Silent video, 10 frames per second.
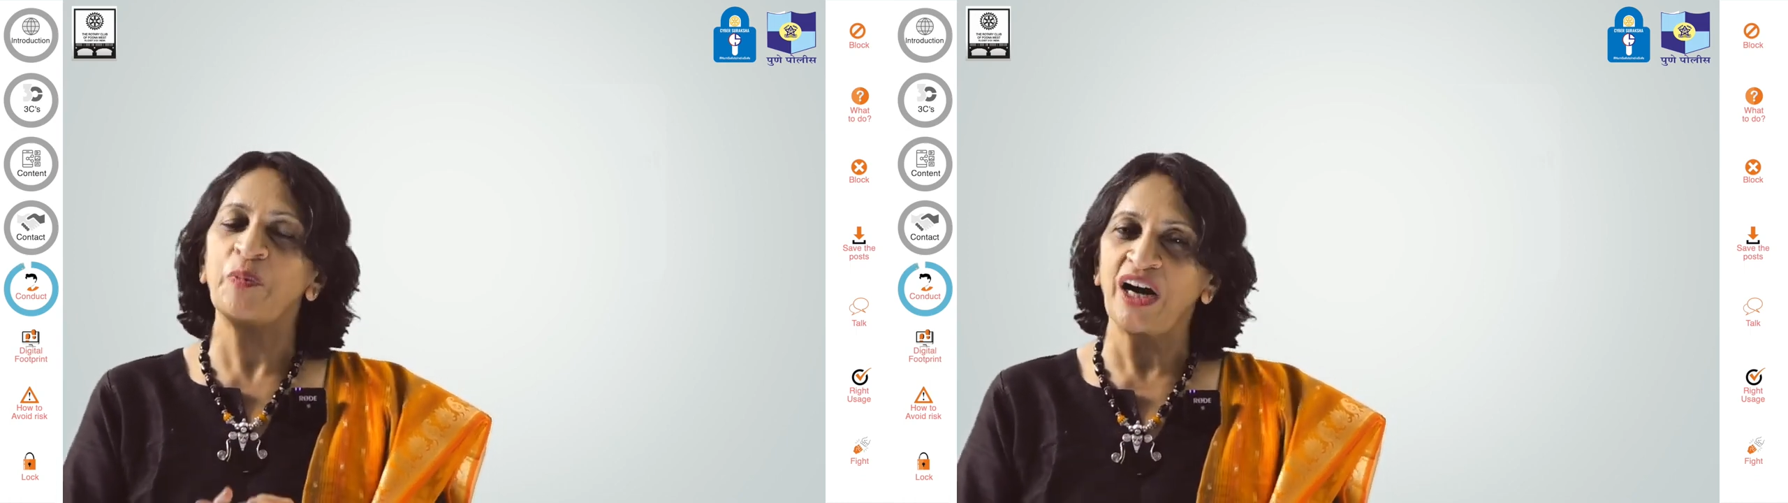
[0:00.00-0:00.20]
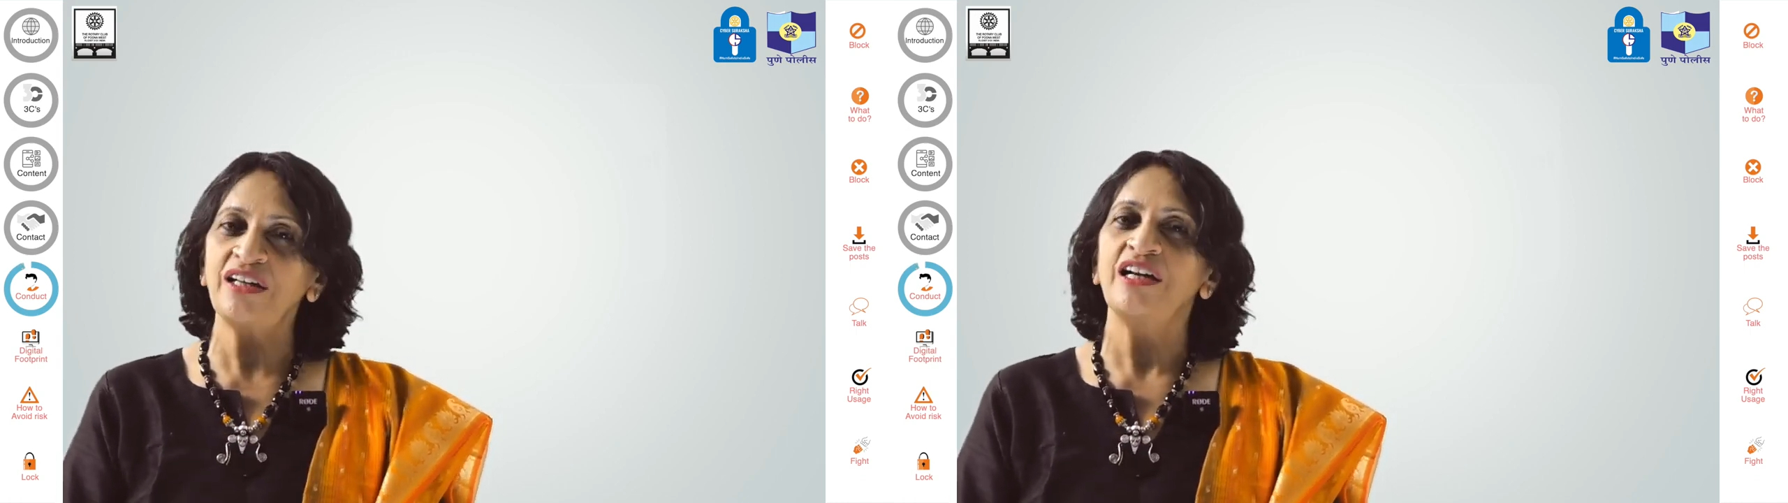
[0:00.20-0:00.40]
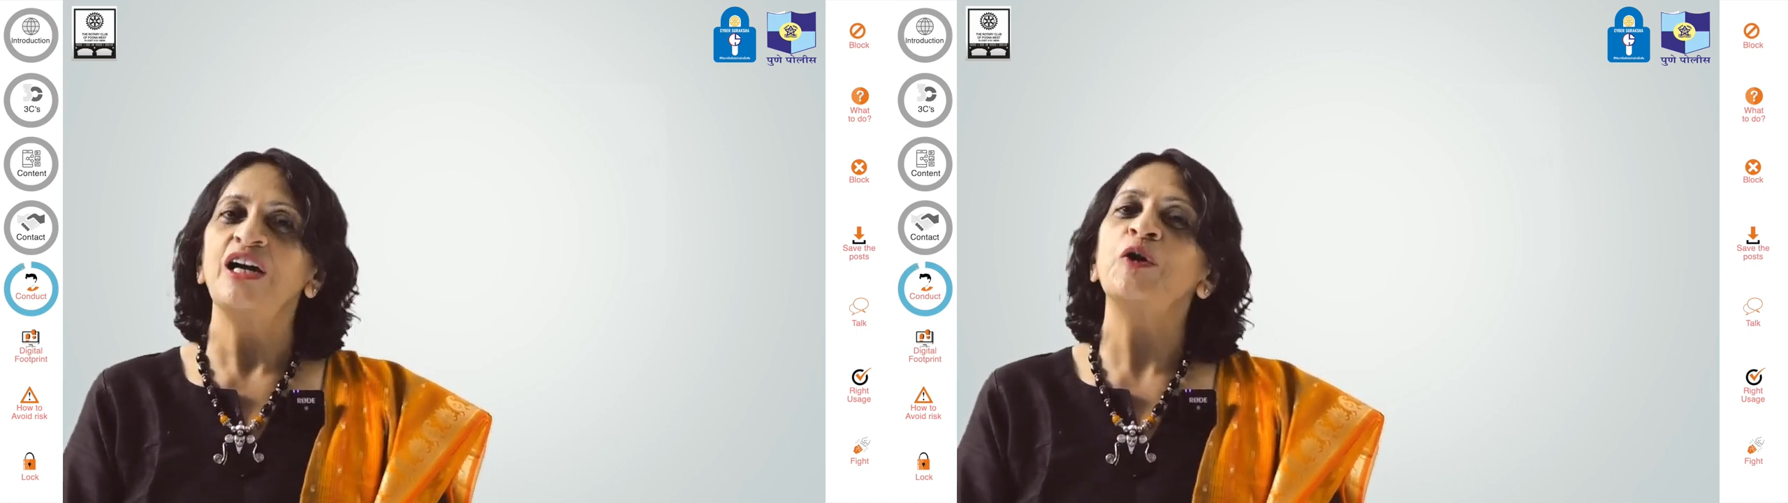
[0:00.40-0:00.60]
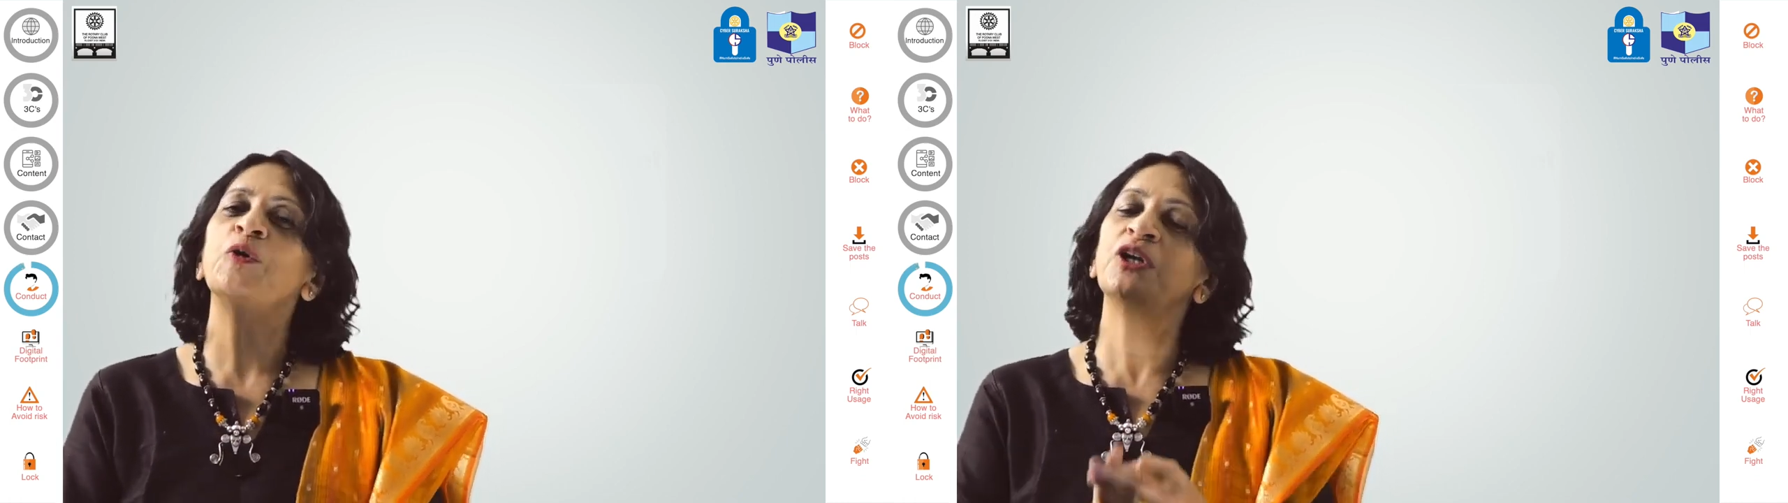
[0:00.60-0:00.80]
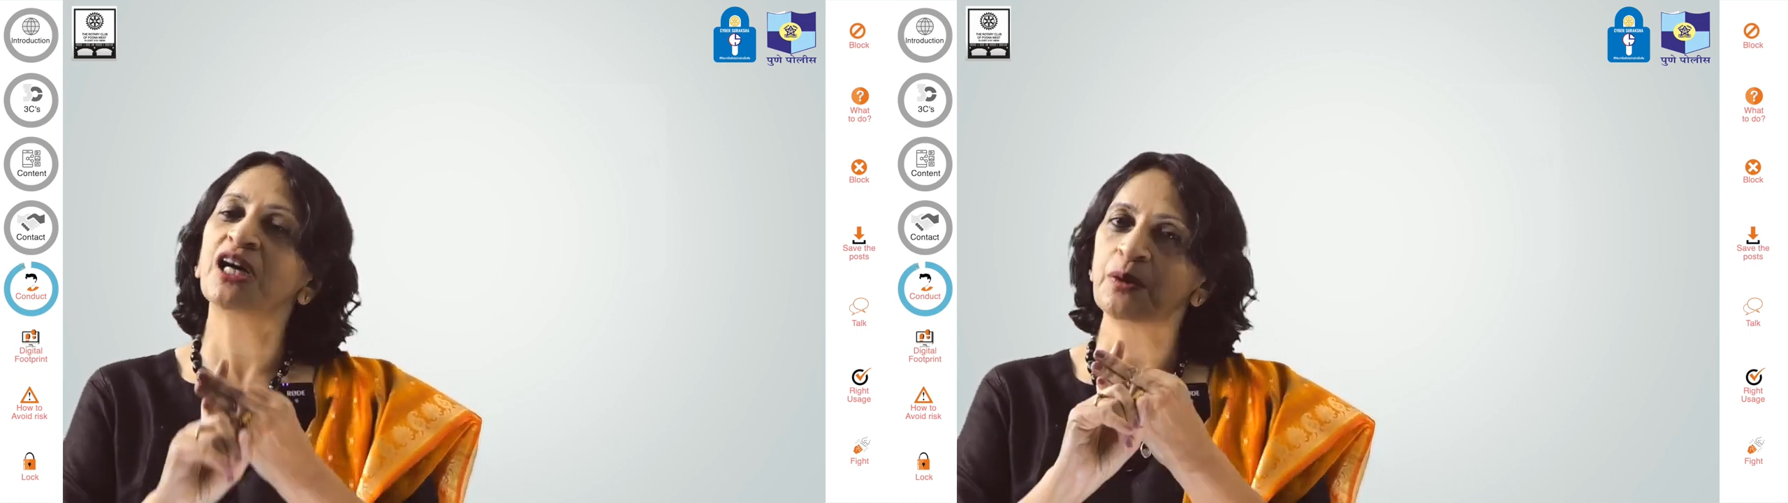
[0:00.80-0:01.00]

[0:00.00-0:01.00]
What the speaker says: but to the